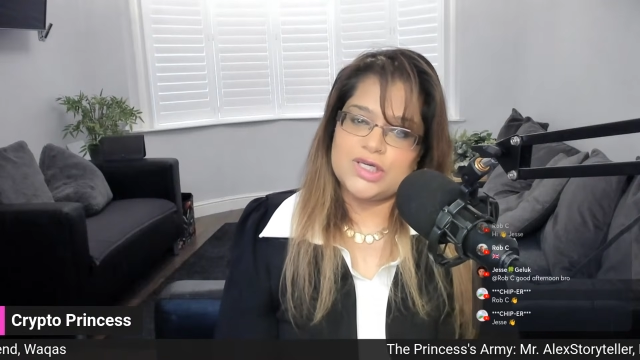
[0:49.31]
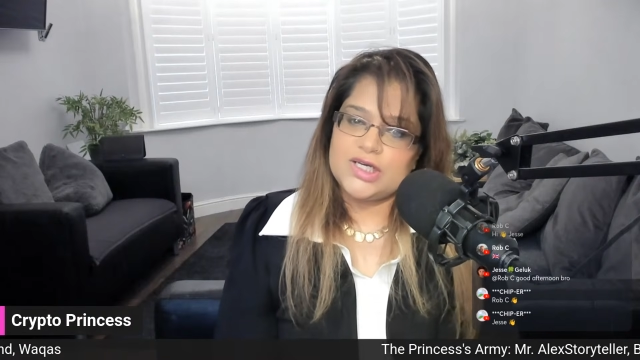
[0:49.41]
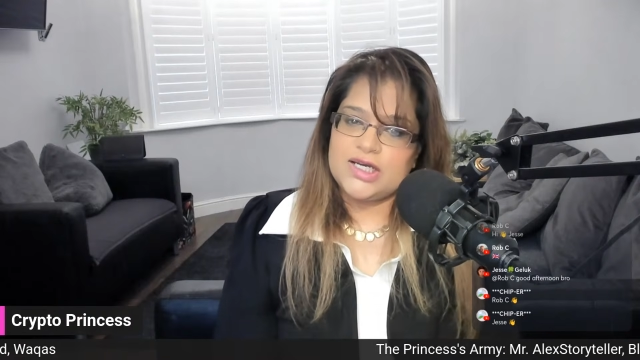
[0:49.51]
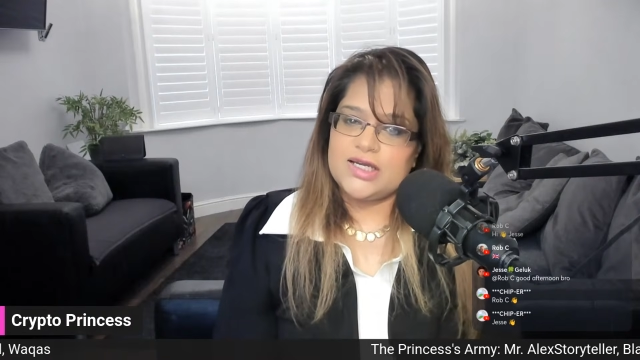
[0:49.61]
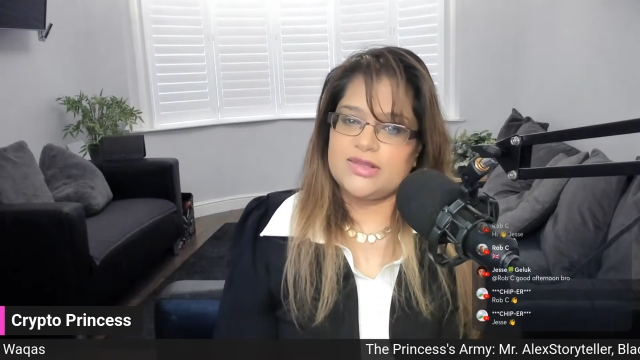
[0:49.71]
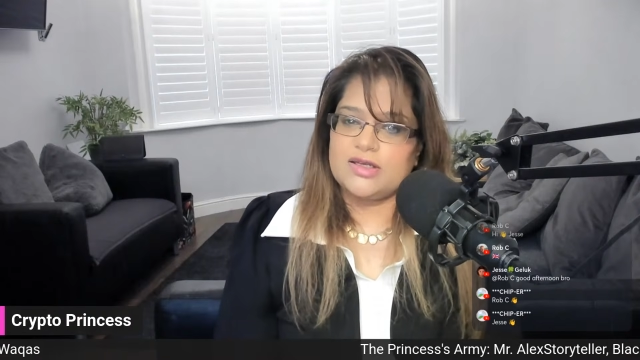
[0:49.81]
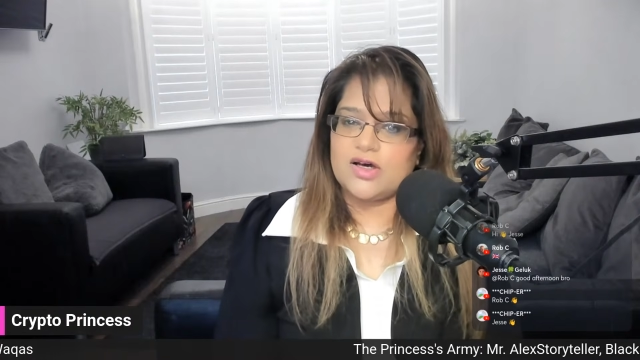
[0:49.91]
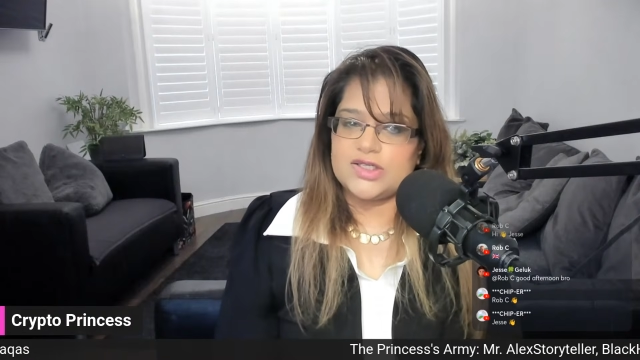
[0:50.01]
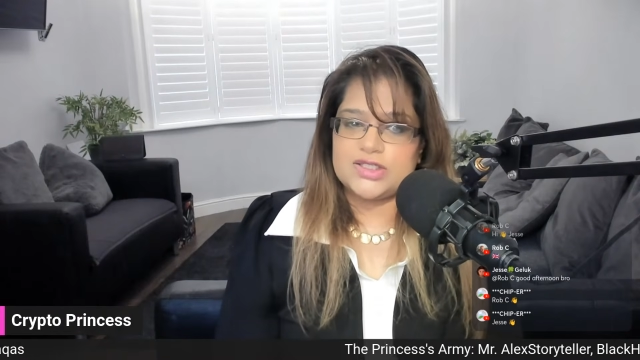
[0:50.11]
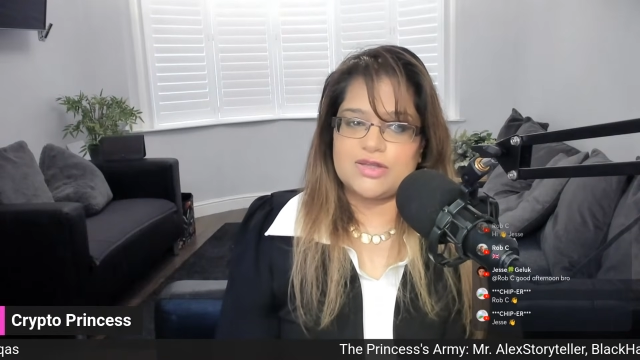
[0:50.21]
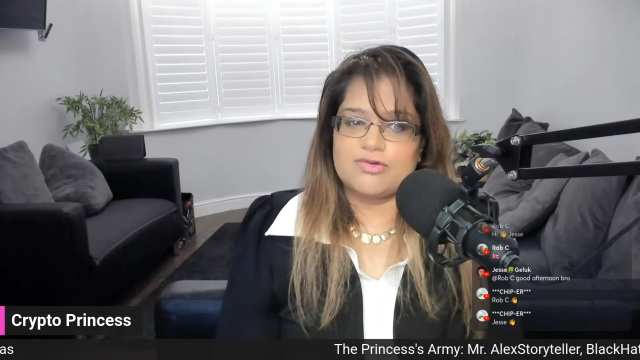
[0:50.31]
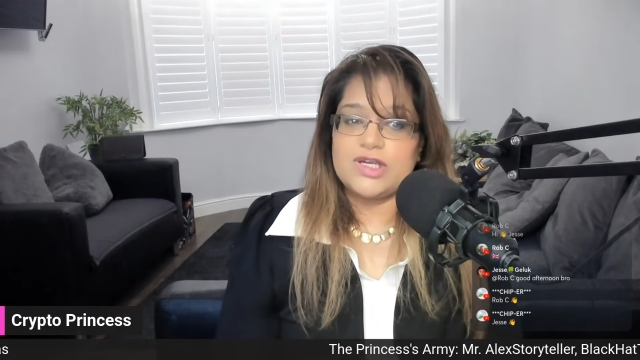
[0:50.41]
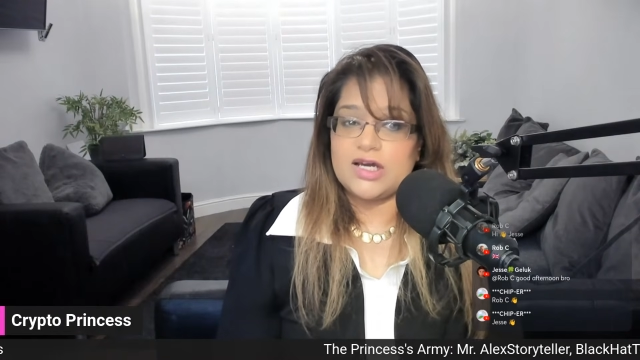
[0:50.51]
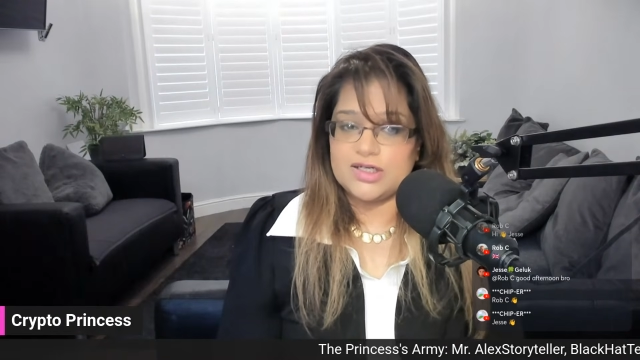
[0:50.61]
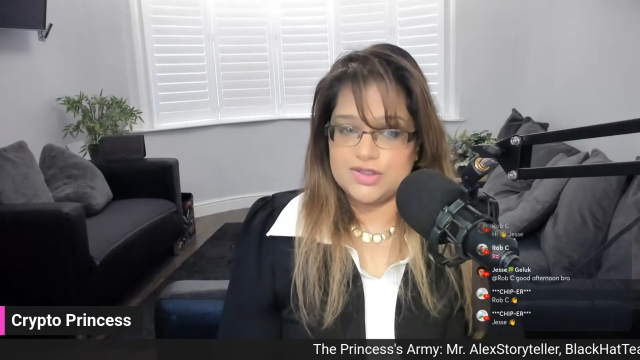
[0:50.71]
the last
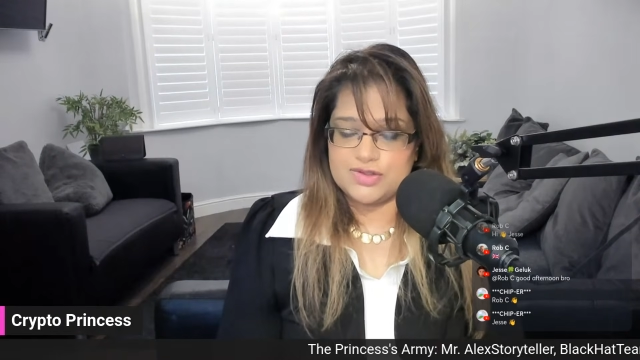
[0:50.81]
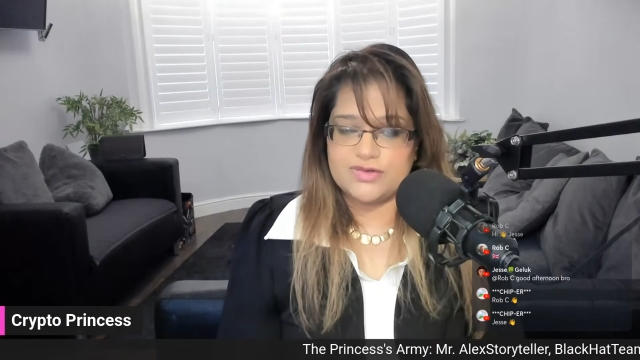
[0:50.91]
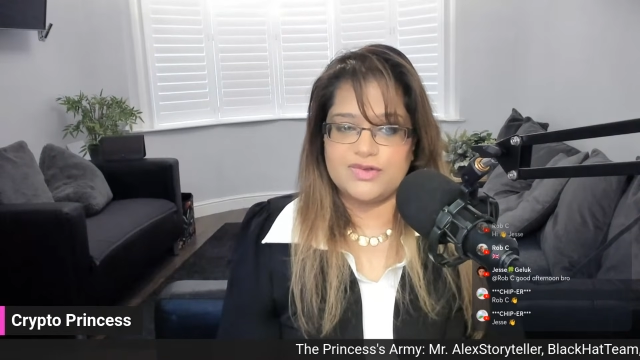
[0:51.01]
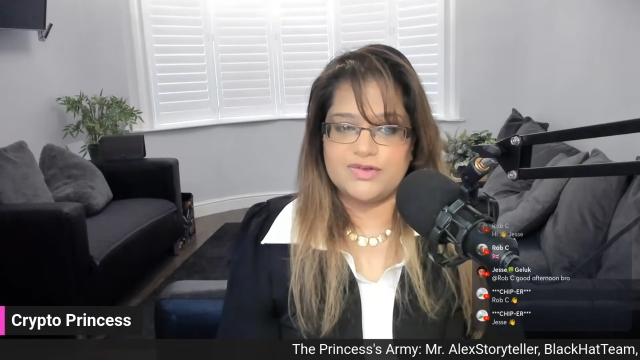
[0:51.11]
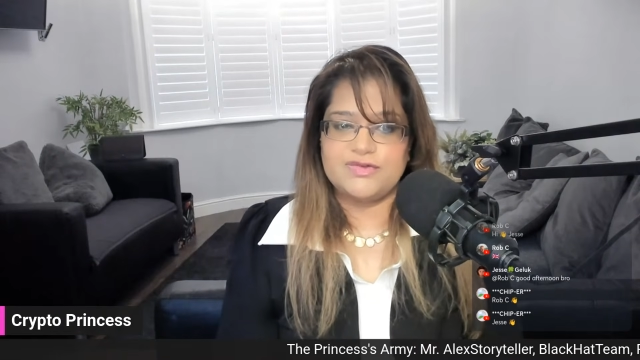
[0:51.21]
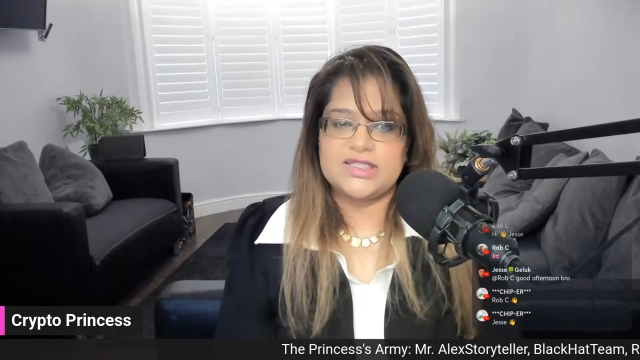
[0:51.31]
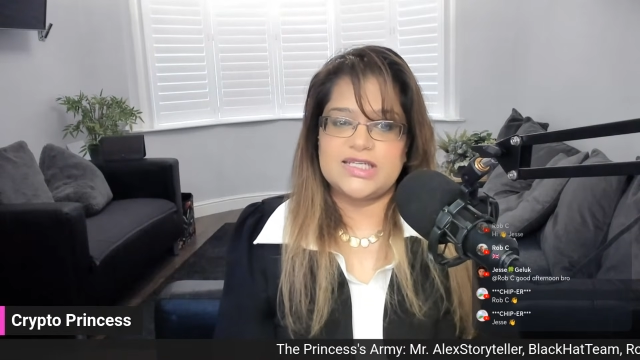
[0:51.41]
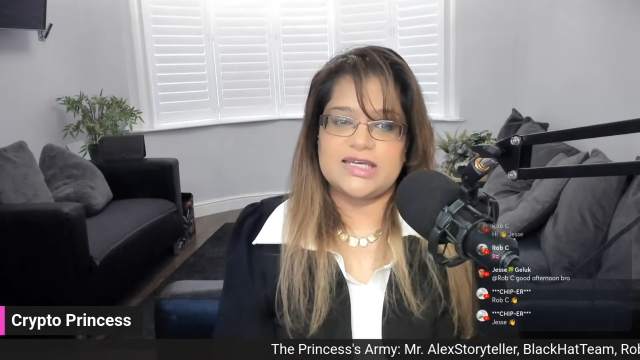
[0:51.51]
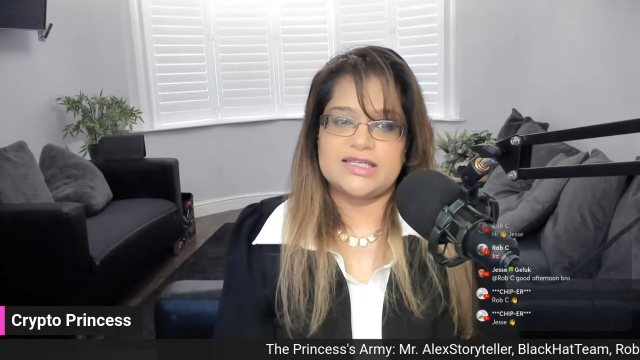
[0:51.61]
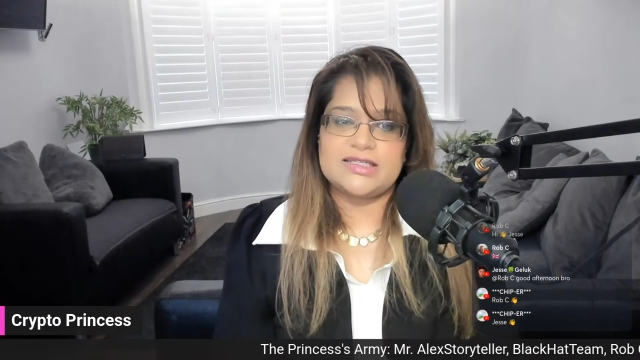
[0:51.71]
350 days.